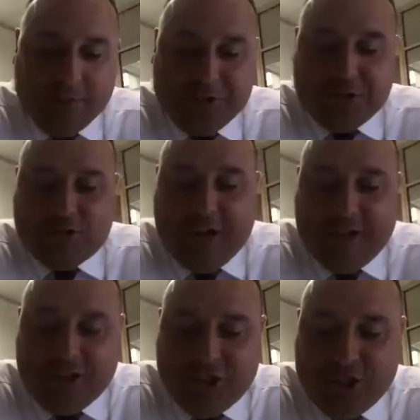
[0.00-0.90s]

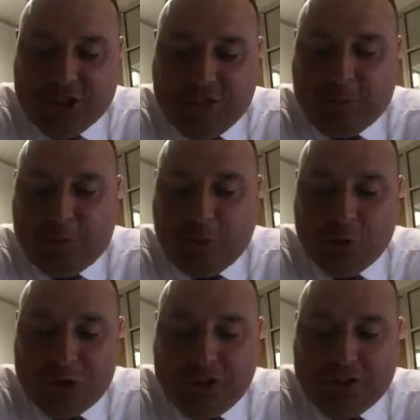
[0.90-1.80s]
strategies and
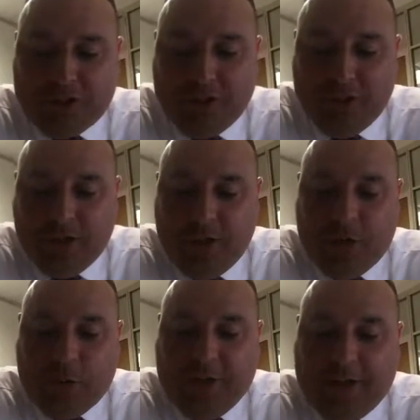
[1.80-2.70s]
approaches
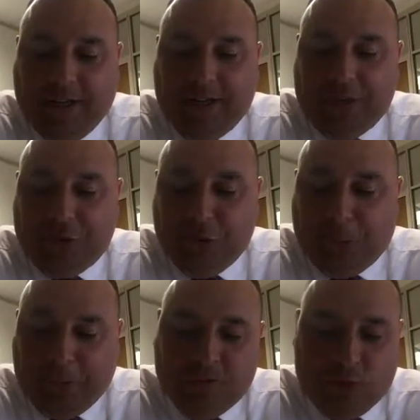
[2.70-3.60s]
related to
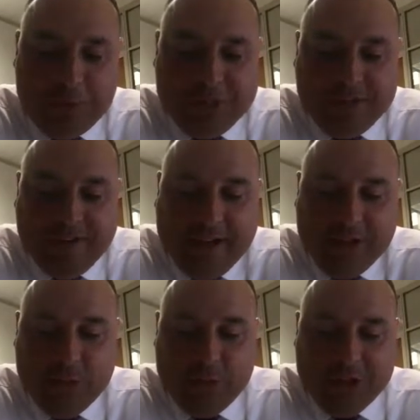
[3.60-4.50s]
performance
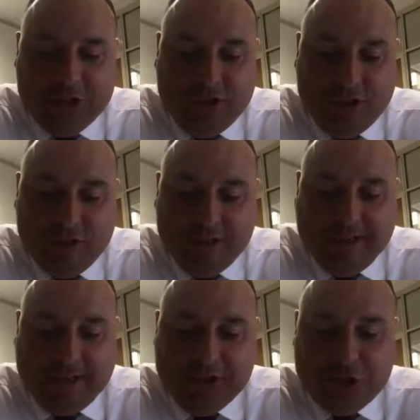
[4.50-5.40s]
evaluation that
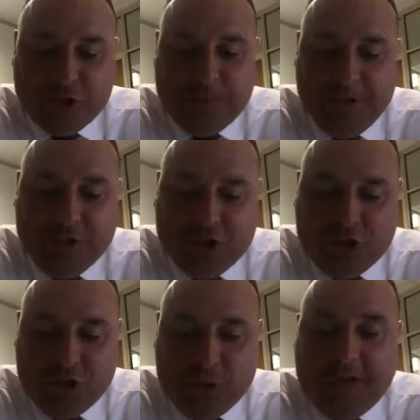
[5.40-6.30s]
contribute
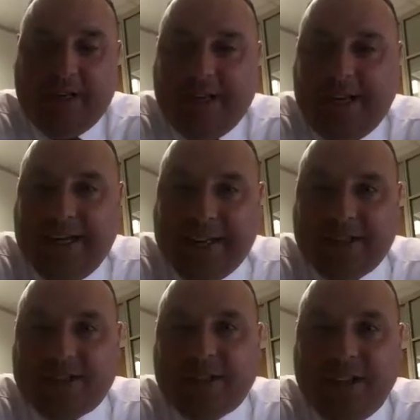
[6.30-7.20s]
to and
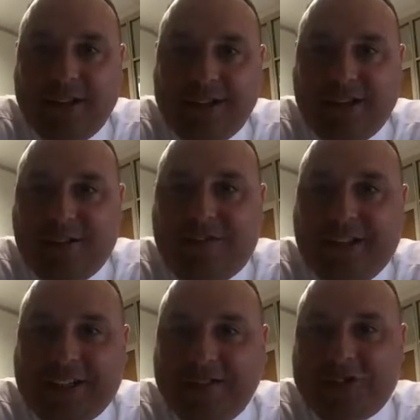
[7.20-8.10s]
enhance
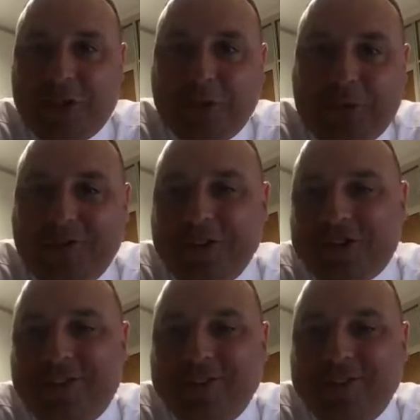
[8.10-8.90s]
effective supervision.